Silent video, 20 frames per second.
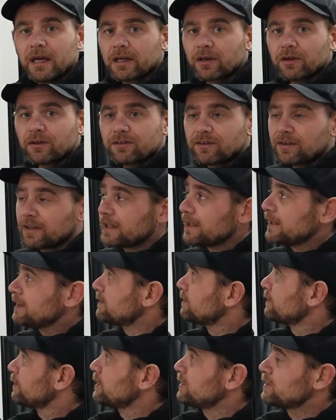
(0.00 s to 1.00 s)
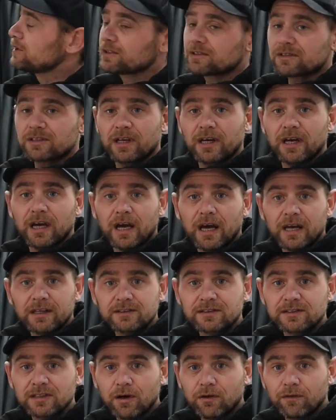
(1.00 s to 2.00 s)
Because these fridges
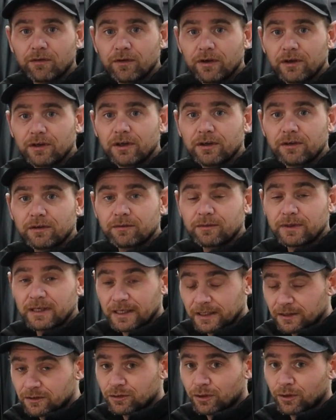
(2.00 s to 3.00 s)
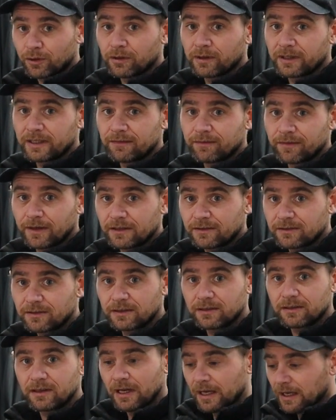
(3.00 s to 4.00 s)
are internally
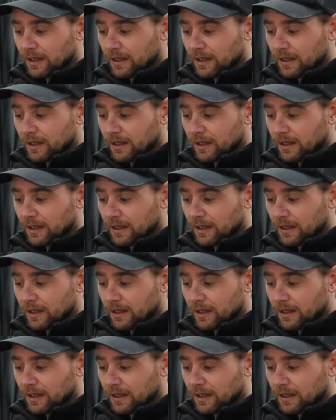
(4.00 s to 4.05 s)
vented,